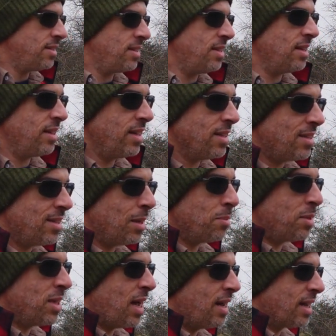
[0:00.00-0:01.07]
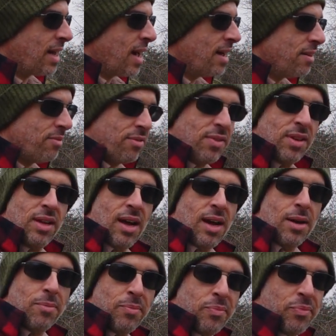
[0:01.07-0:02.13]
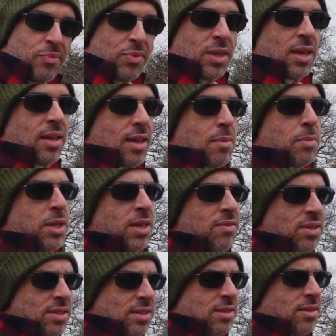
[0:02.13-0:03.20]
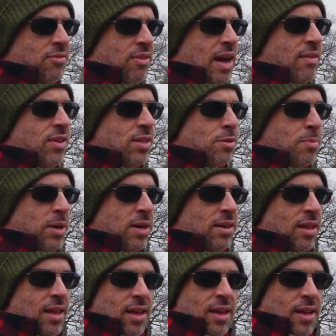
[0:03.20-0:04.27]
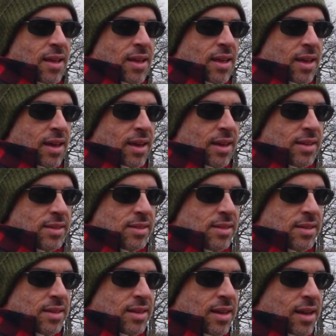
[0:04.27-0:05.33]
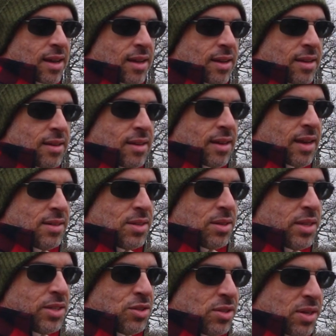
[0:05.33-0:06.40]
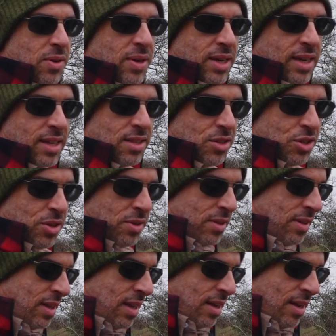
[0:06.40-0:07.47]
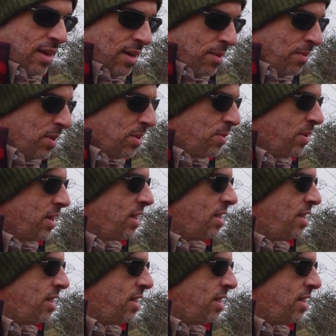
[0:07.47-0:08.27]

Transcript: still is subsonic out of I believe this is a 5-inch barrel. And yeah, so let's just go ahead and get the shooting real quick.